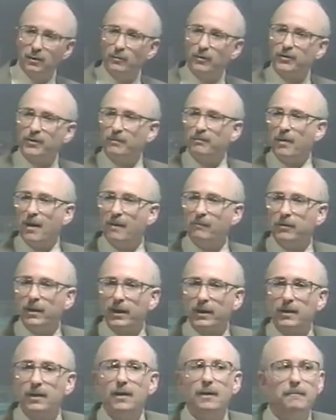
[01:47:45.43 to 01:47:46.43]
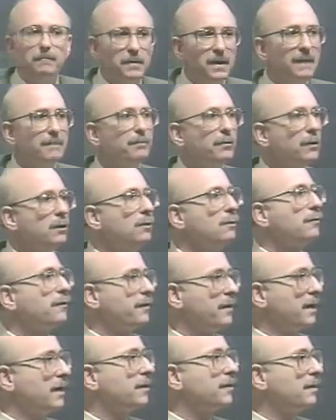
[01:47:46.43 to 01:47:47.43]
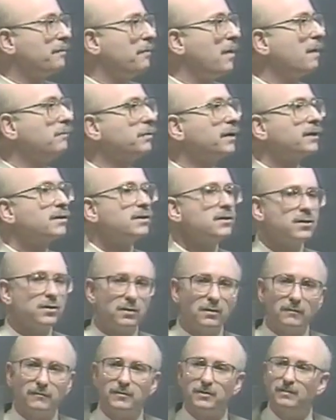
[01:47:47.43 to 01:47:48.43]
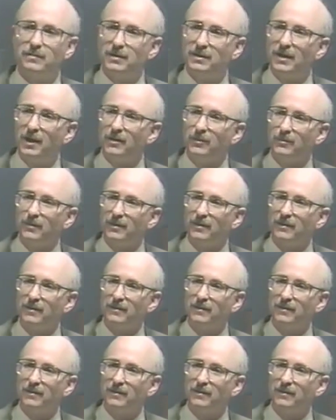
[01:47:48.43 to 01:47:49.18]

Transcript: with the public people who think the public deserves to be dealt with.